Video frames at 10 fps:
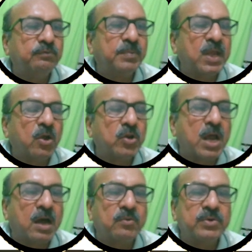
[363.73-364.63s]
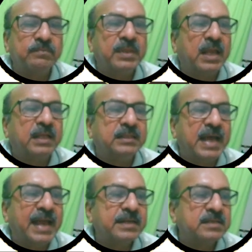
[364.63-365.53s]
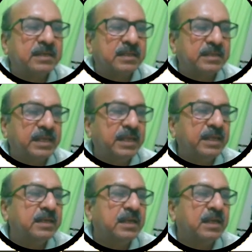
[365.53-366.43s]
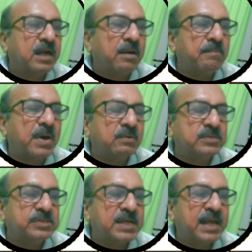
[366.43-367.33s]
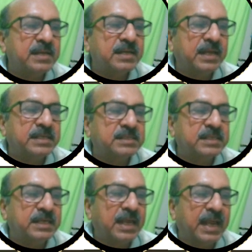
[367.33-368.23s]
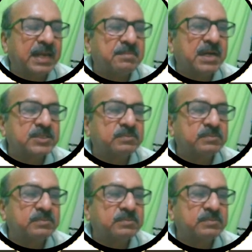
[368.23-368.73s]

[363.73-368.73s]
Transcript: beyond doubt that the compound Z is the NMR,